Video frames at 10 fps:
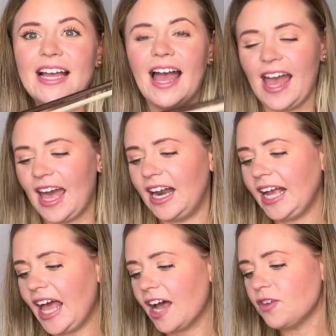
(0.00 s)
And
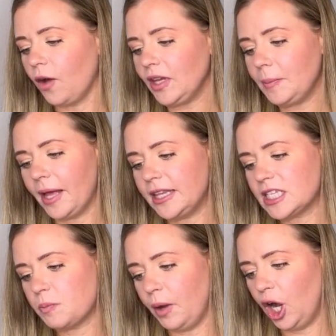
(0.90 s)
again, I've not really played this
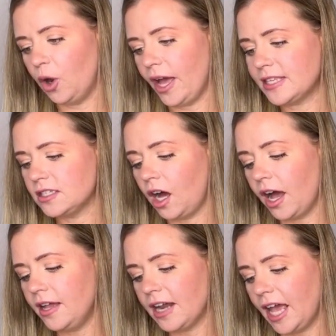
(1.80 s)
bow. It's not a
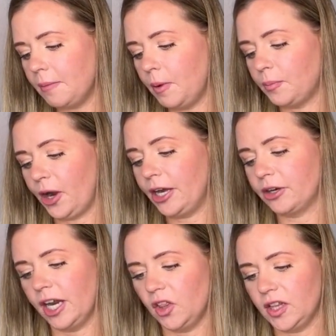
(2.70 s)
name brand or
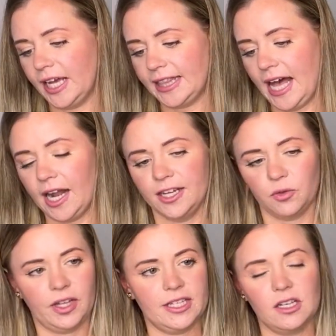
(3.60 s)
anything like that. I don't
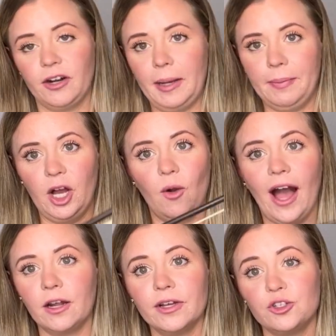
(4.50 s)
think it's a great bow. I
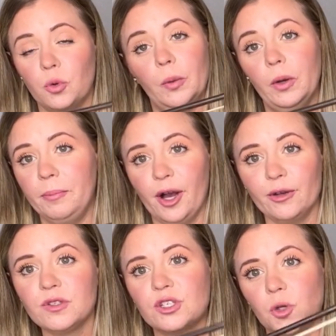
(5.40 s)
don't enjoy wood
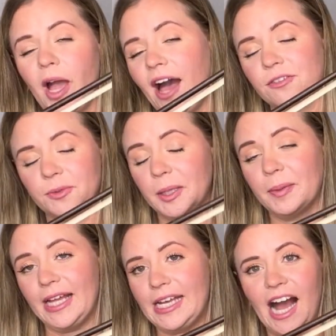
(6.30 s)
bows, so I haven't really
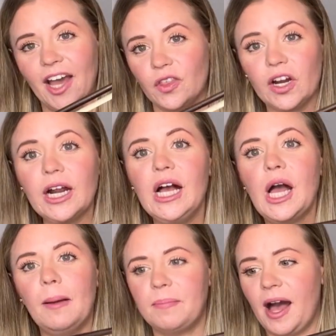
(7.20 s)
played it either.
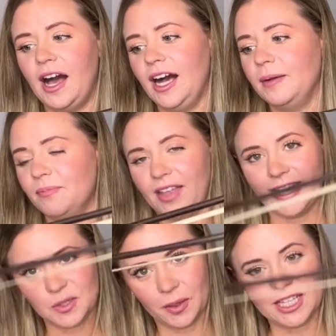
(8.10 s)
But
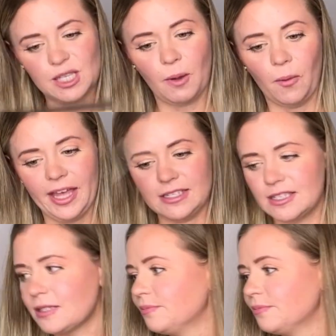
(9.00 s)
that's what this bow is.